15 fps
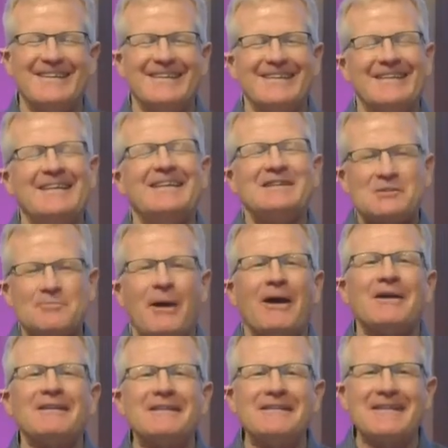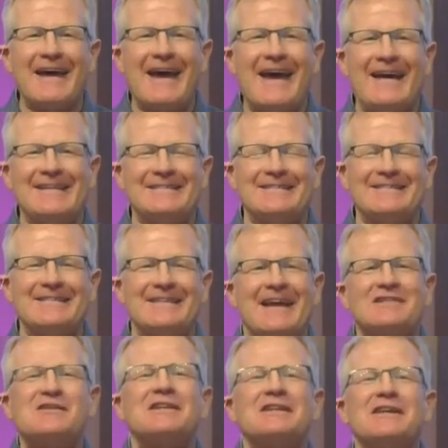It's partly that.
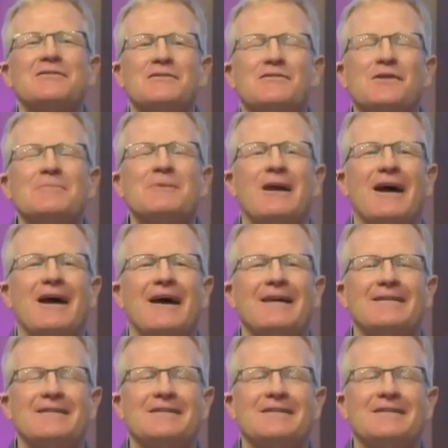That's a gift from God,